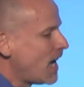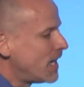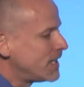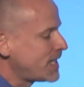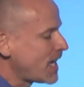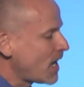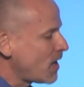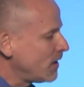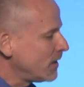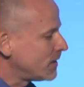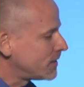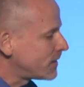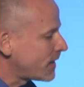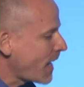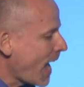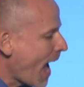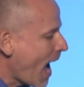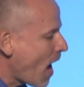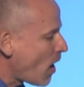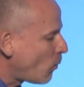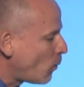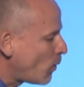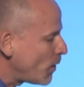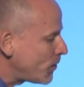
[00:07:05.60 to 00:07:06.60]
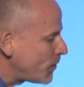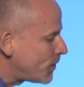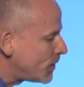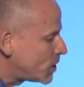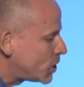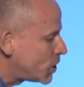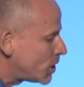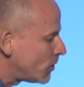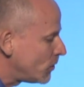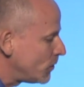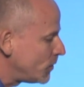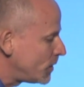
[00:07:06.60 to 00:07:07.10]
Tell us, with
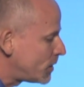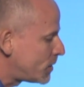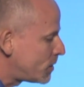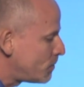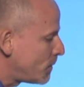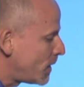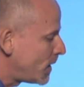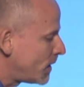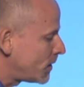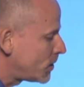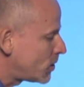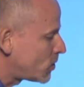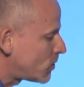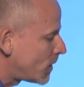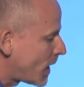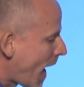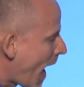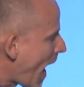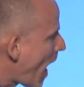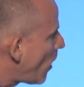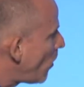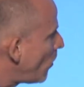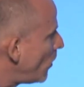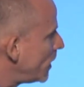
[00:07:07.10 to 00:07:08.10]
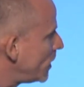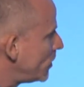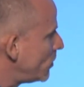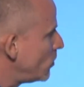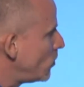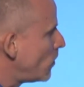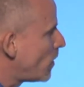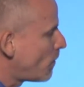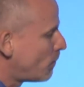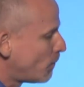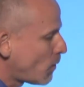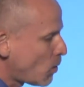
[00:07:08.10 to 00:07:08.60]
children's ministry, how are
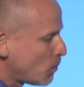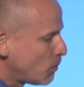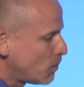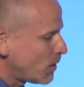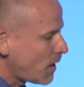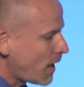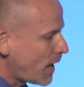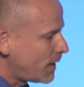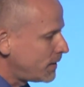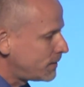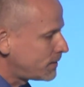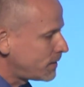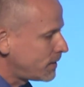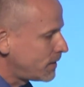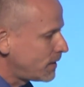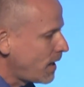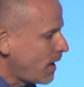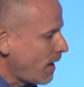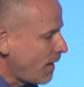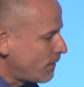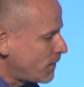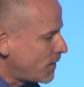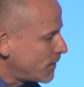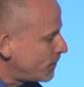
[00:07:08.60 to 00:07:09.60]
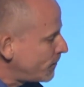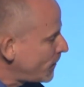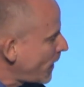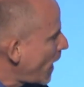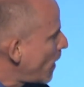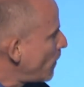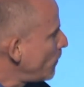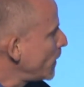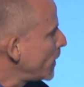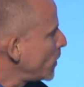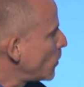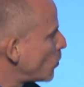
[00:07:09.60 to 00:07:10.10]
you mobilizing the
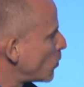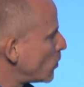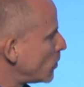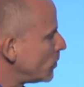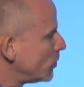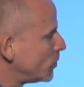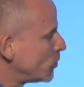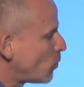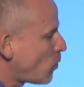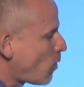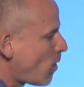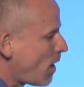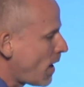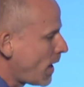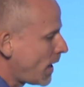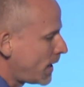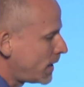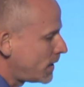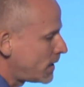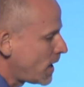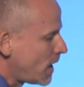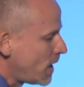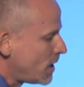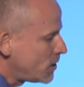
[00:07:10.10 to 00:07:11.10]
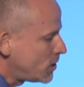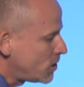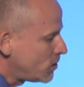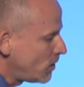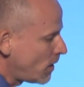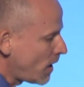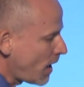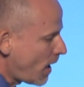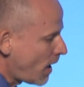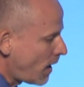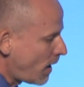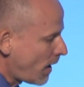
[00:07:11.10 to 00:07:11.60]
family worldwide, to
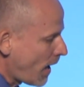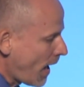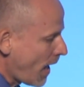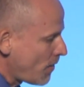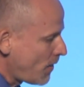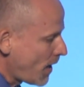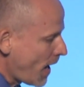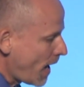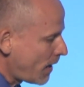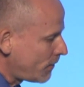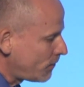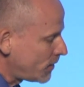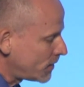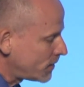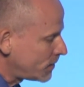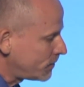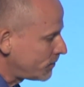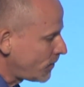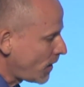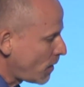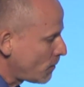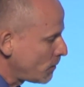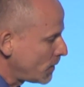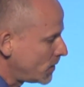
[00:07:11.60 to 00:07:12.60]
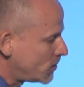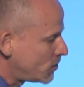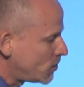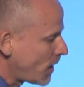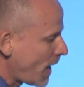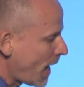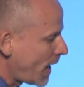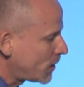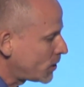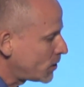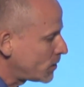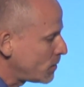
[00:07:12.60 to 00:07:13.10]
the Adventist family, to
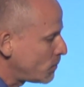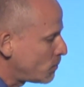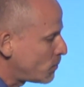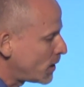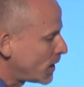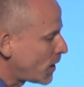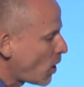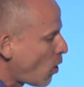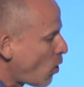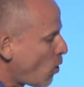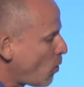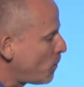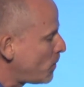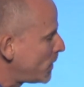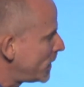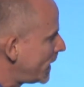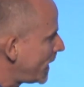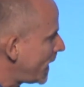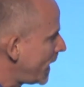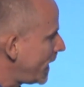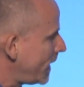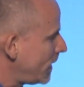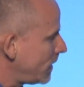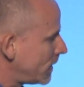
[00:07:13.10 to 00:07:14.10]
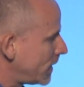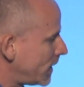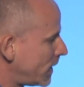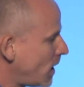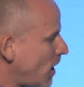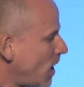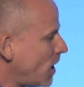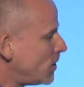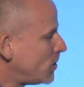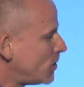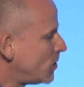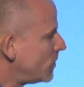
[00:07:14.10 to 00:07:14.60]
actually bring hope and healing
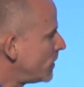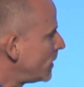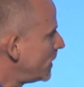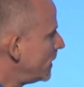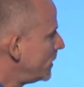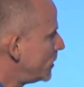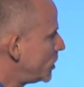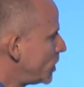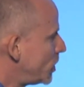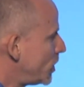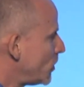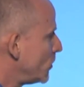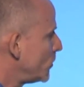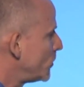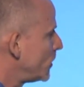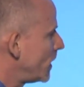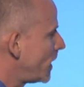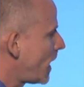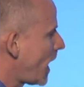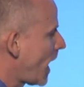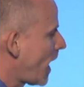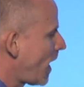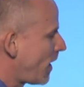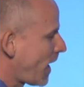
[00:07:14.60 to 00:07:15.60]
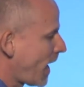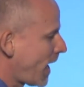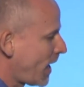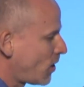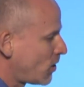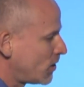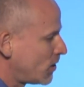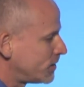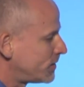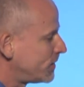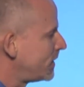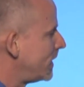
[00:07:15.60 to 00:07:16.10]
to the children in
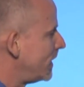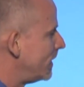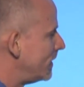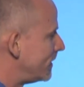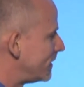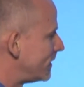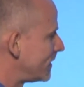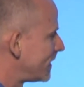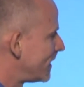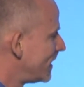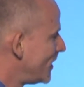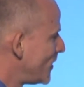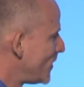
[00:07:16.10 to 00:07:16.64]
our cities?